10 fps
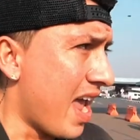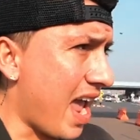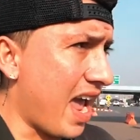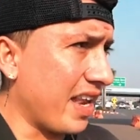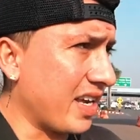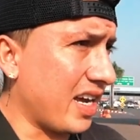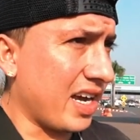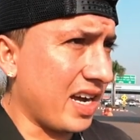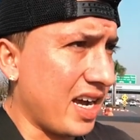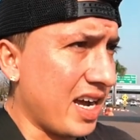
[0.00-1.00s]
And
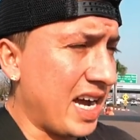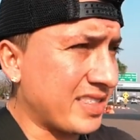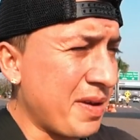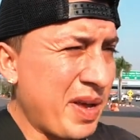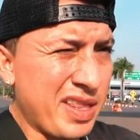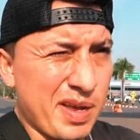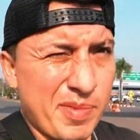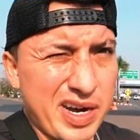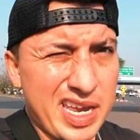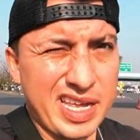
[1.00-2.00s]
uh, I send him the
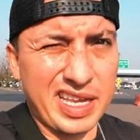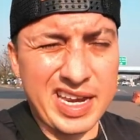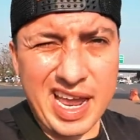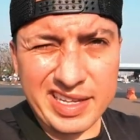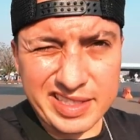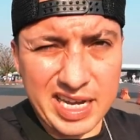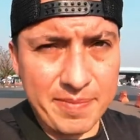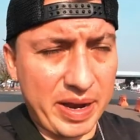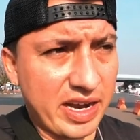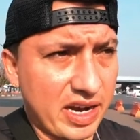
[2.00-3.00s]
money and then he has a Thai
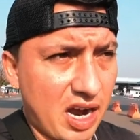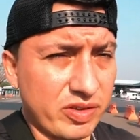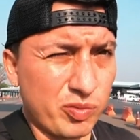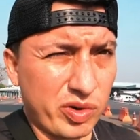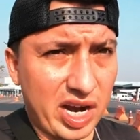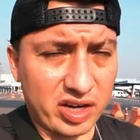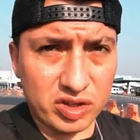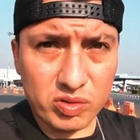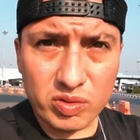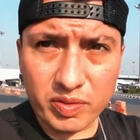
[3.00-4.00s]
bank account where I can
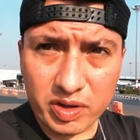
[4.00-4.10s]
do